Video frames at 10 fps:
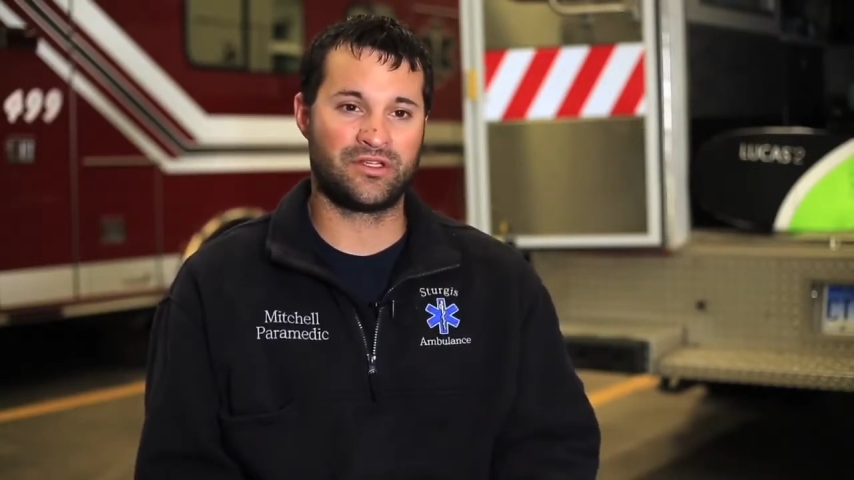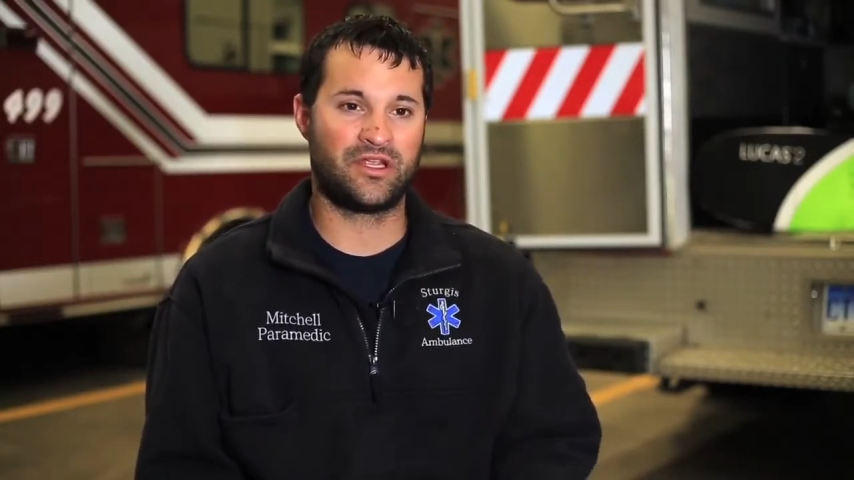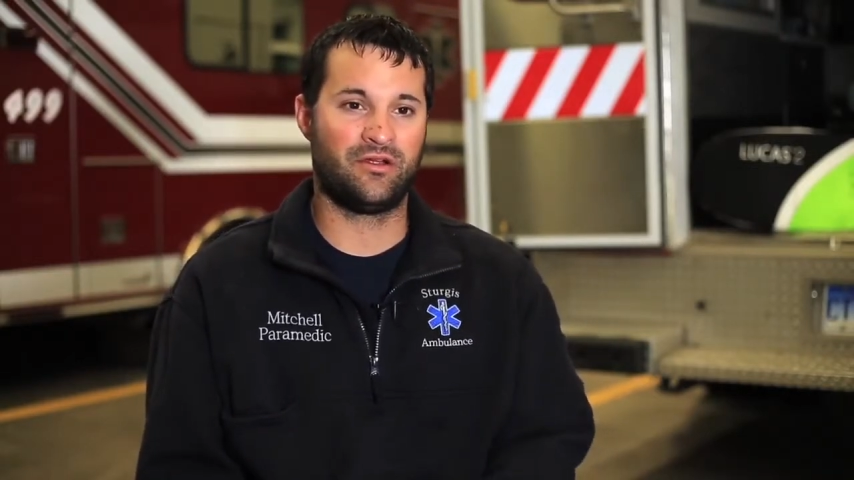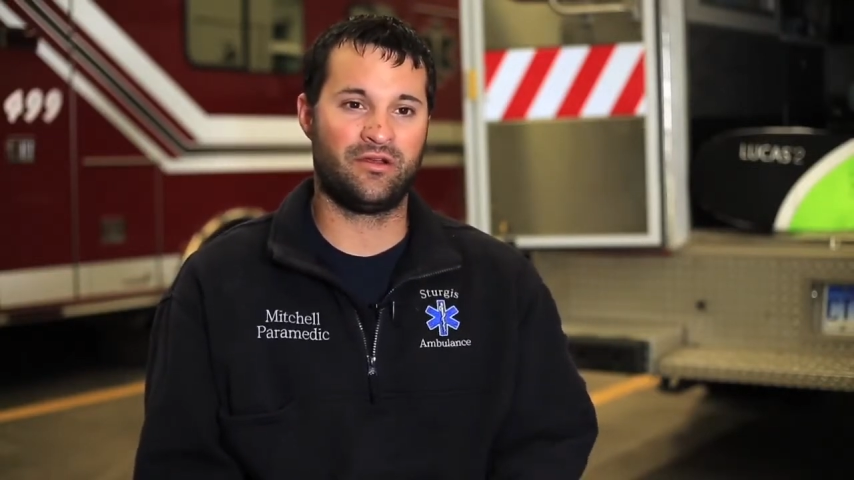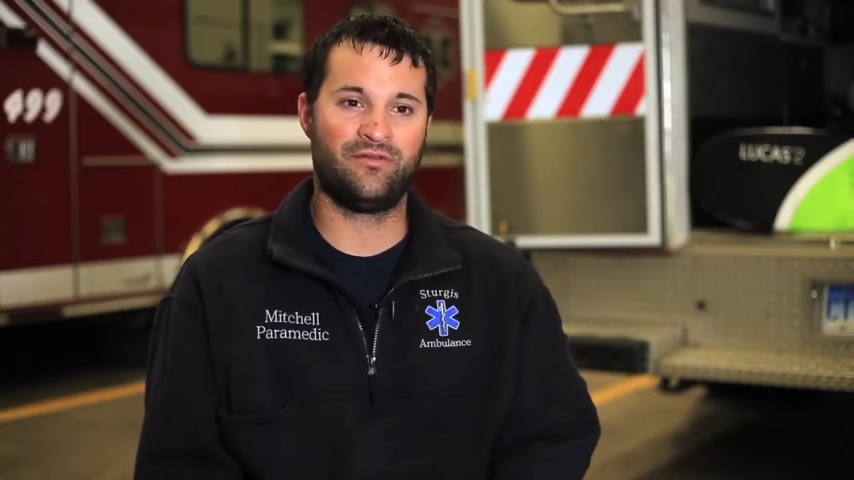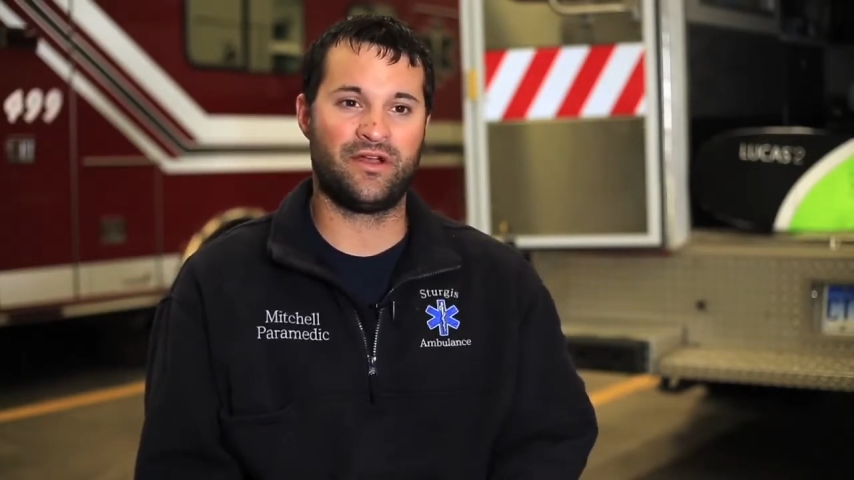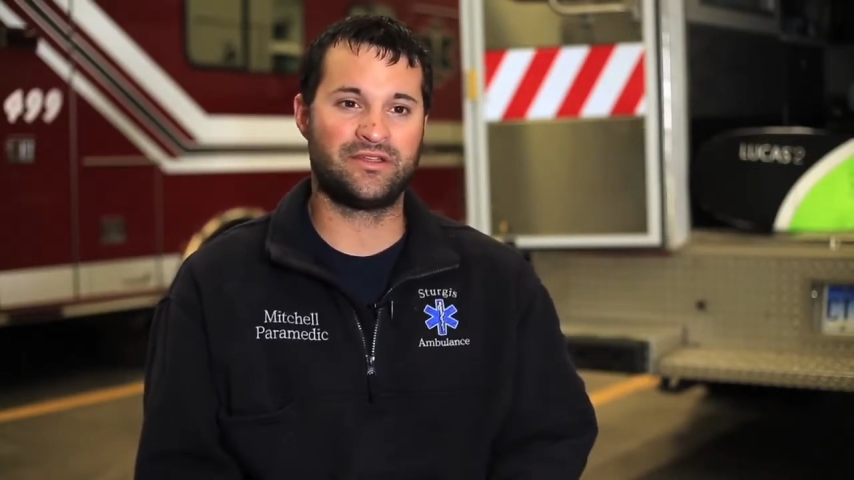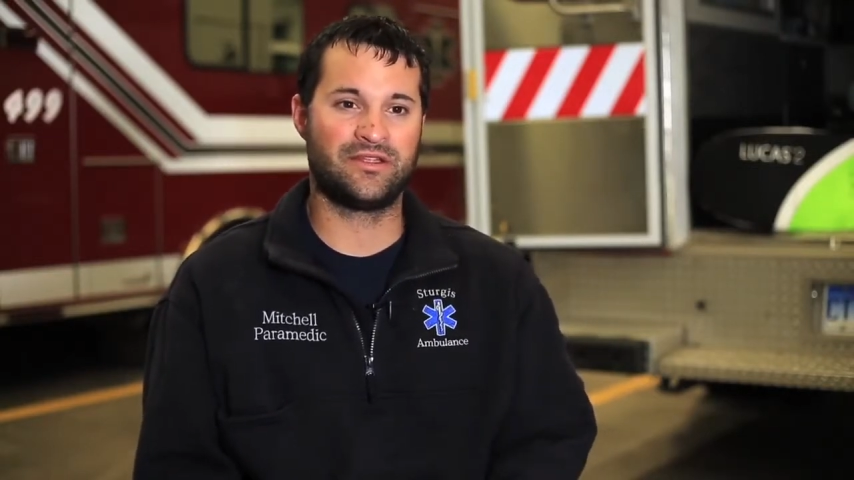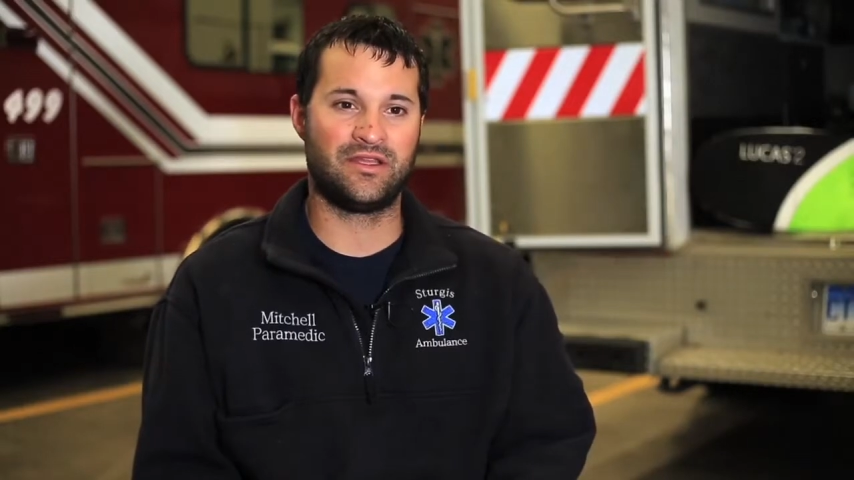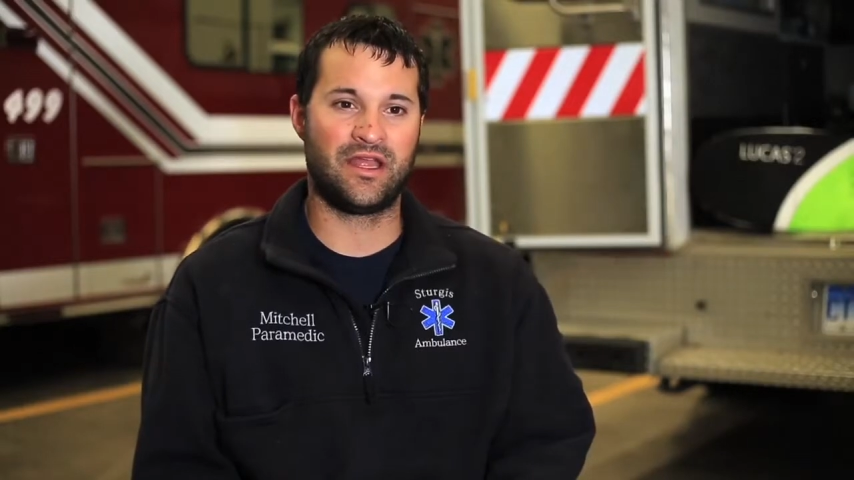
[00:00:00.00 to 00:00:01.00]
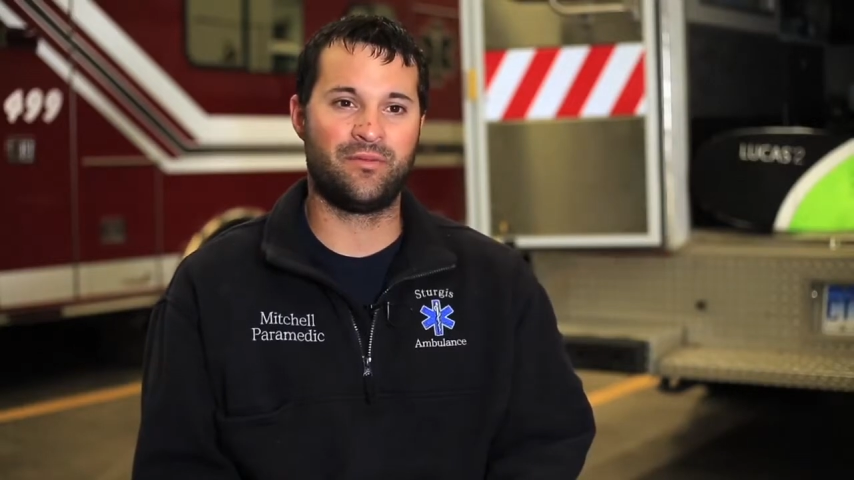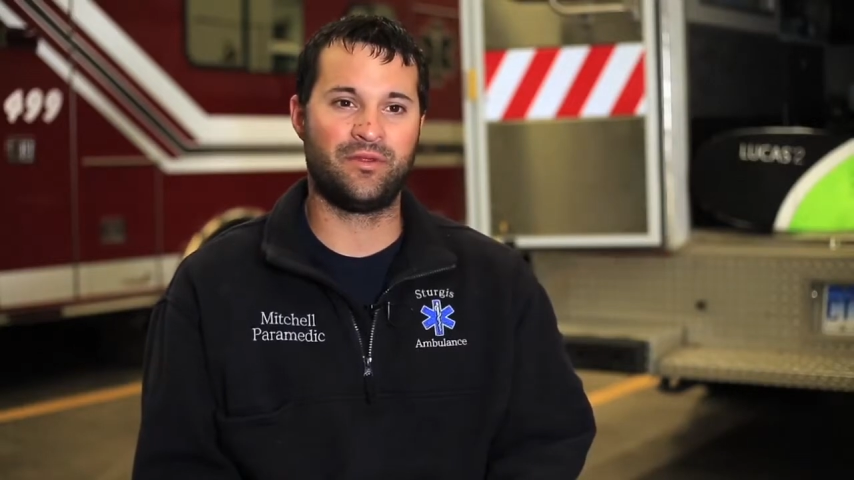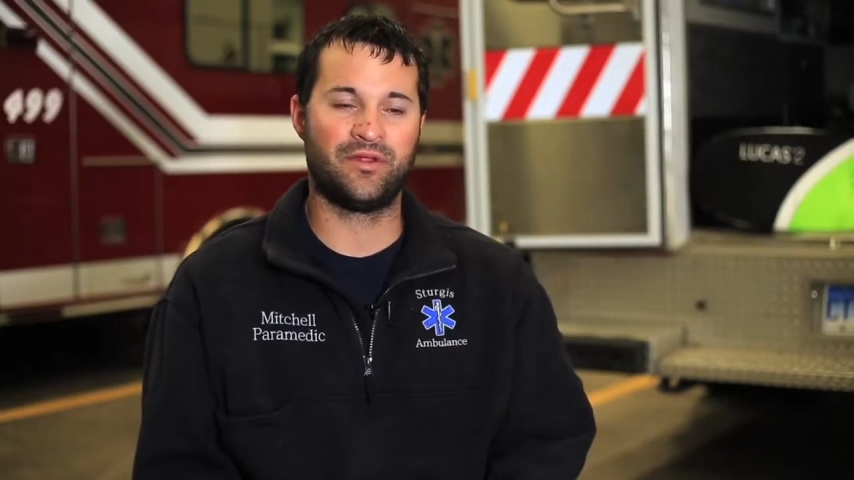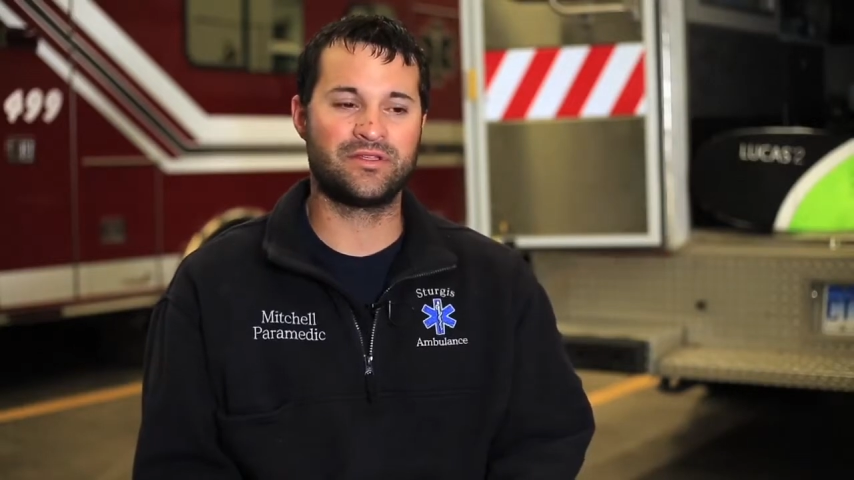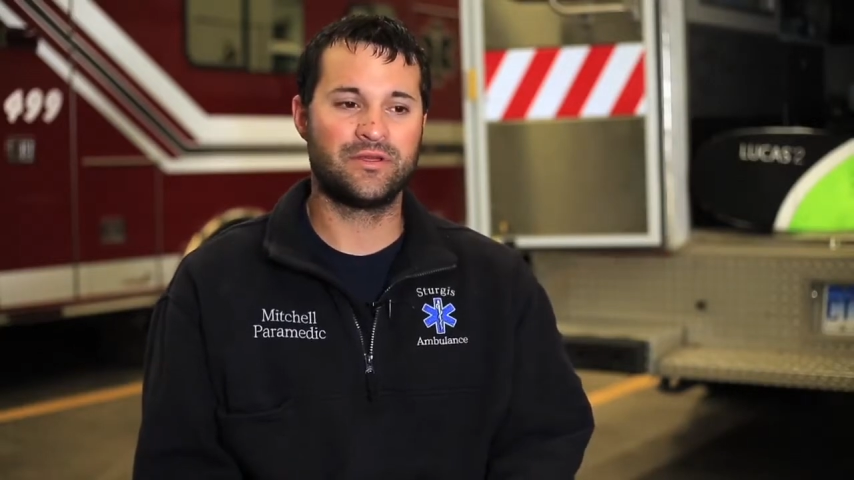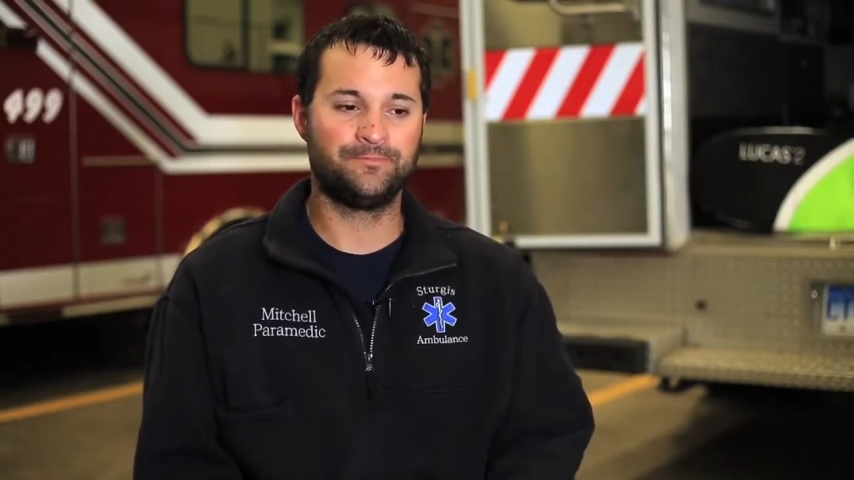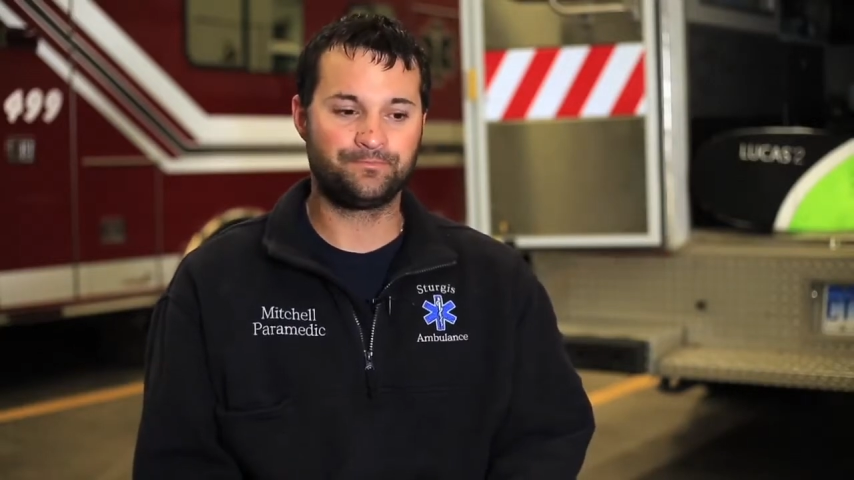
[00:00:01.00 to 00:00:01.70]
securing device in the ambulance,